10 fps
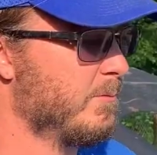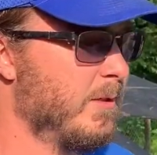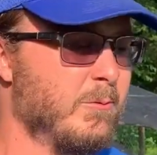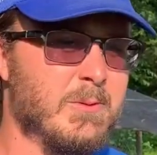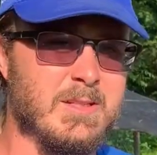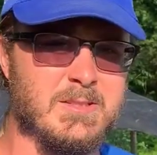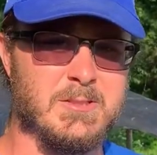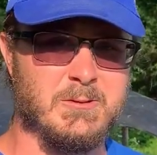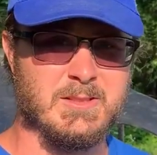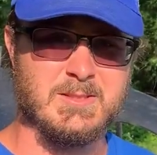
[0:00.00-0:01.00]
why we
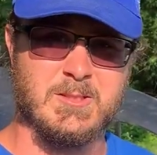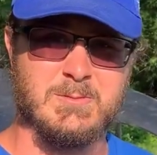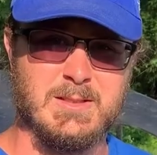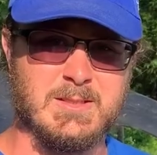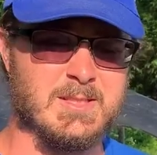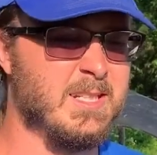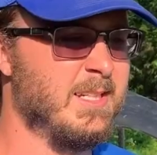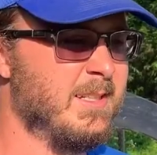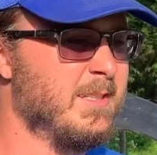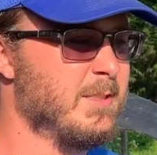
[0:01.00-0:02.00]
enjoy this so much
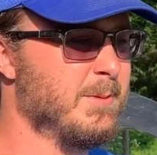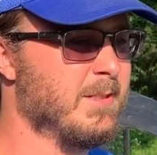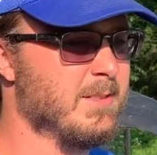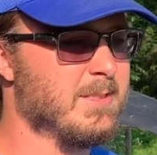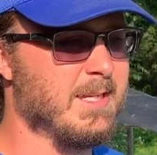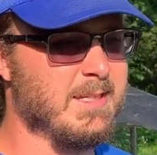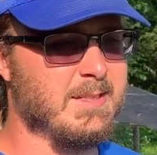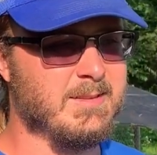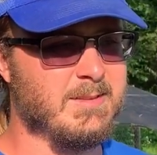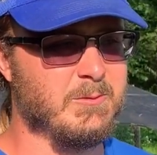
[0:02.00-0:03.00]
is because
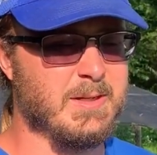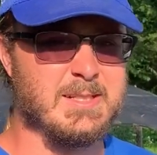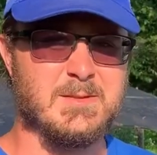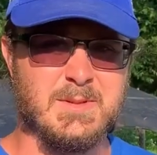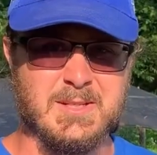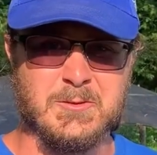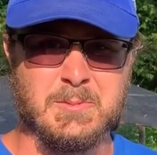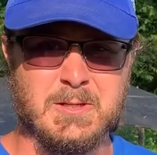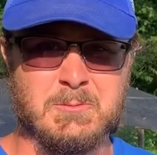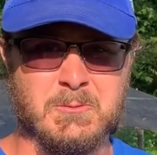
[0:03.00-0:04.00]
A, we get to meet new
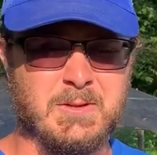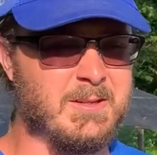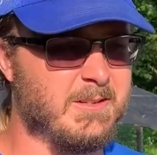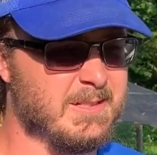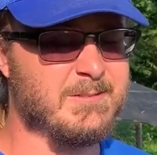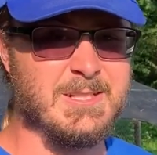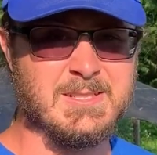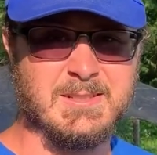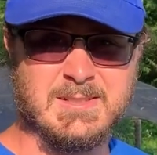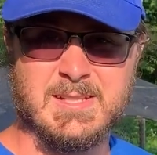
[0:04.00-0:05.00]
people that are
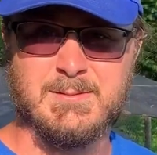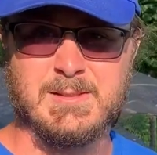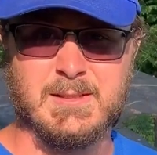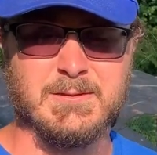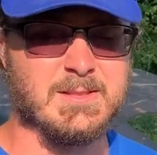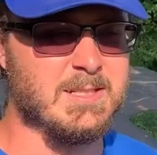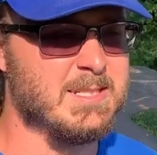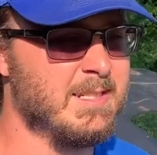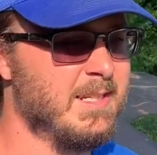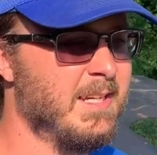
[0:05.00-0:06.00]
interested in the same stuff as
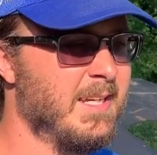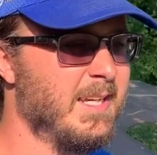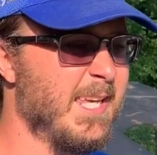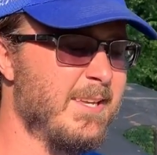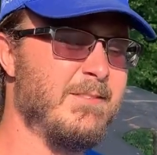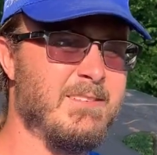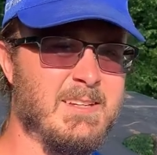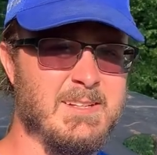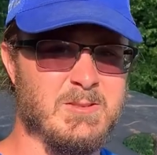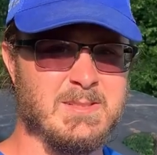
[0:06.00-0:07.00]
us. Even if
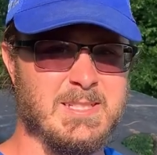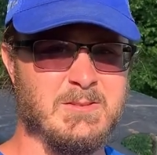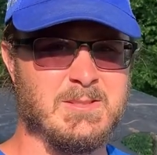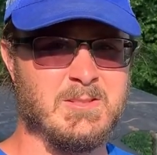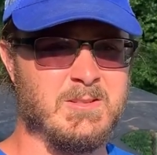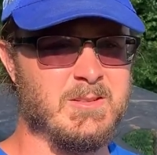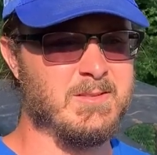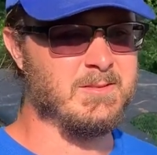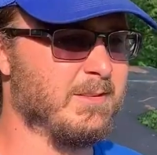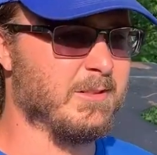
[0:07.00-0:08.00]
they don't sell us the car,
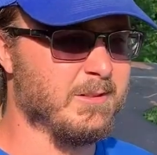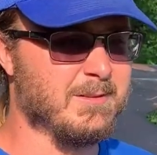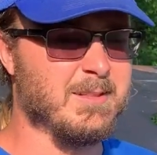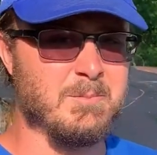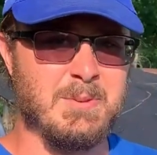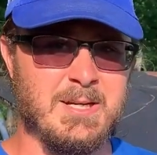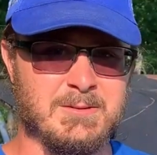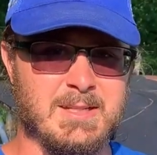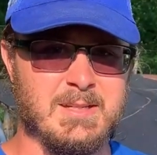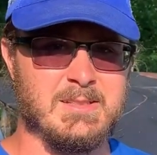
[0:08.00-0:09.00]
a good thing
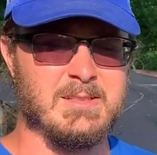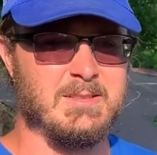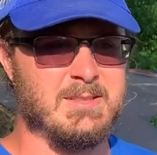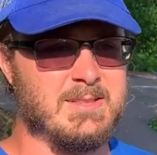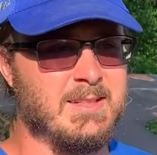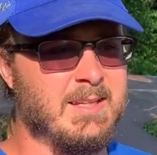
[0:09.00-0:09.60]
about that is